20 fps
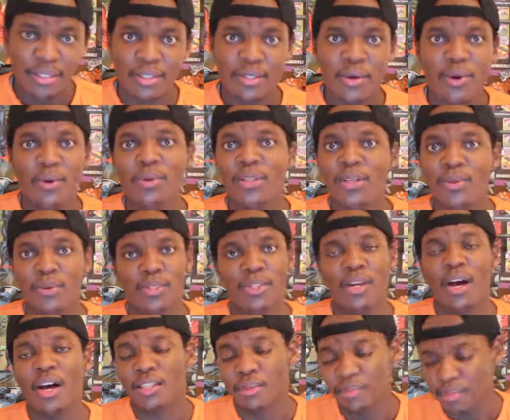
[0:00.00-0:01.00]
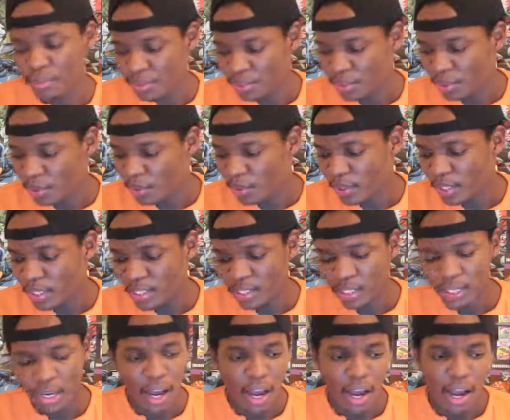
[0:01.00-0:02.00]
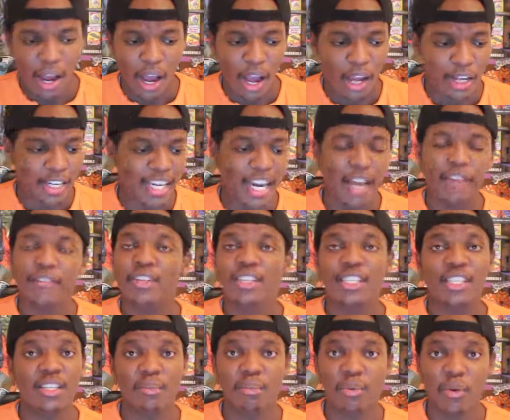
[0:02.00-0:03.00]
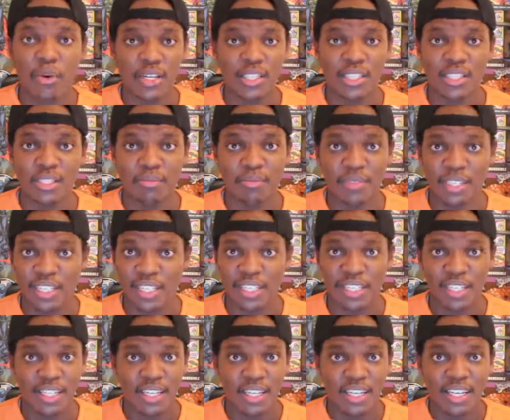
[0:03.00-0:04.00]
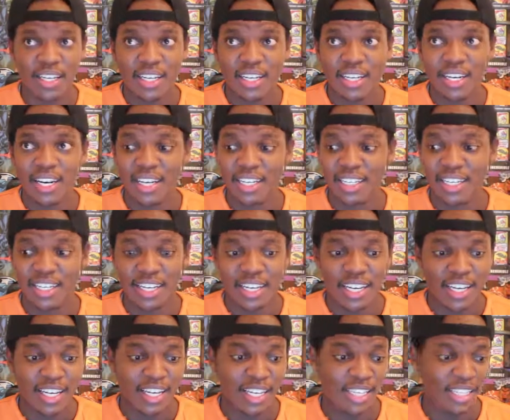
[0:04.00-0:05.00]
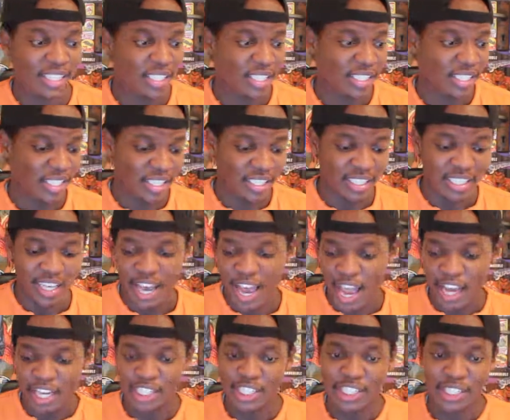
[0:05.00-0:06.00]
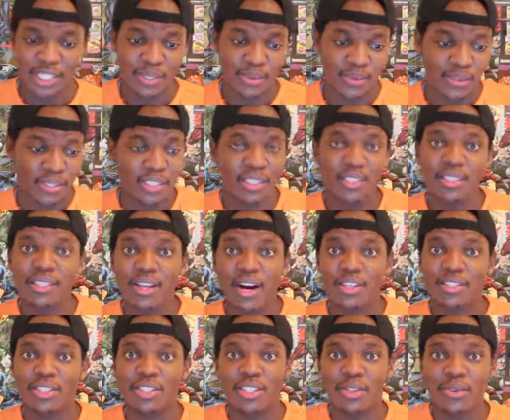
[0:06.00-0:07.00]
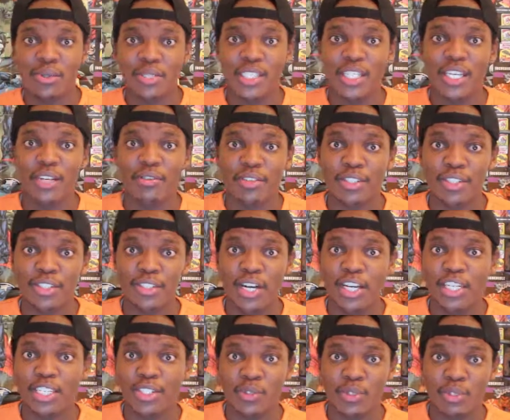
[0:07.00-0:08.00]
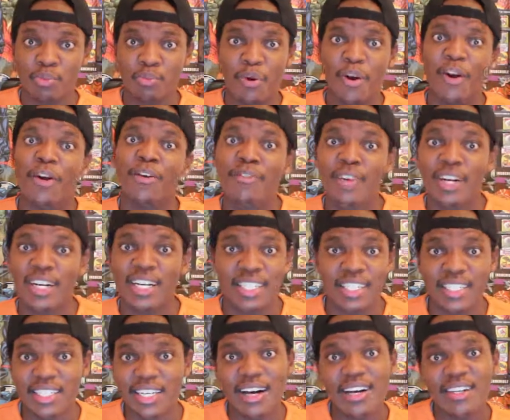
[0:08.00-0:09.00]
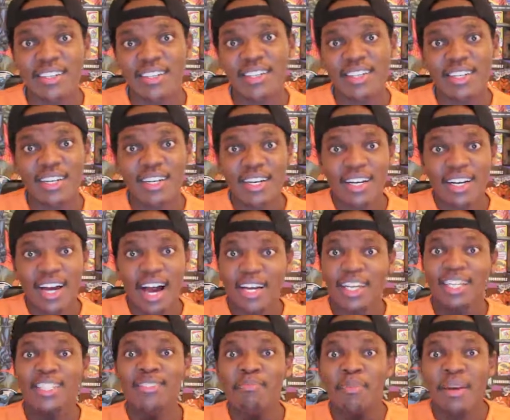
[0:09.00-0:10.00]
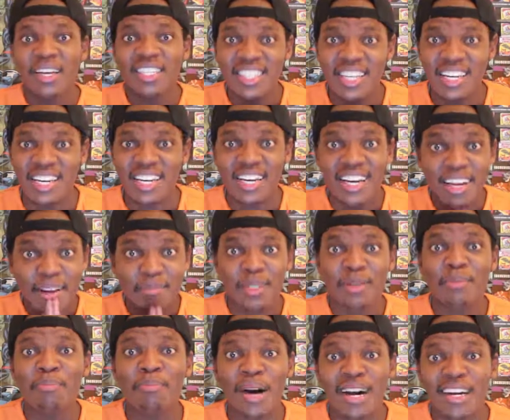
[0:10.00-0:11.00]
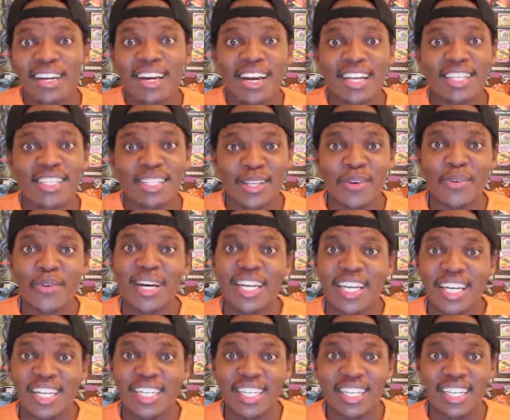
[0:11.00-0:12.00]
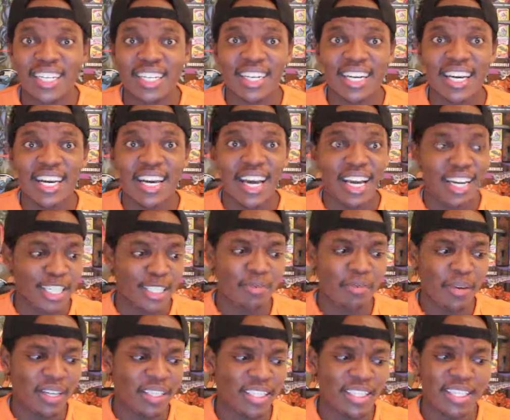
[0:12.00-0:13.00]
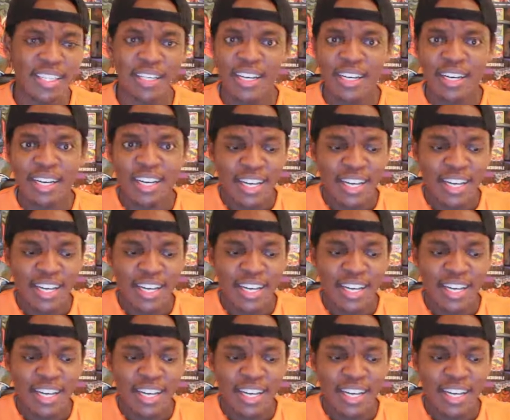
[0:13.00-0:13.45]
Tony was awesome as always, never disappoints me. Like, his interaction with Stephen Strange was perfectly done. I expected it to butt heads the way they did, and I expected it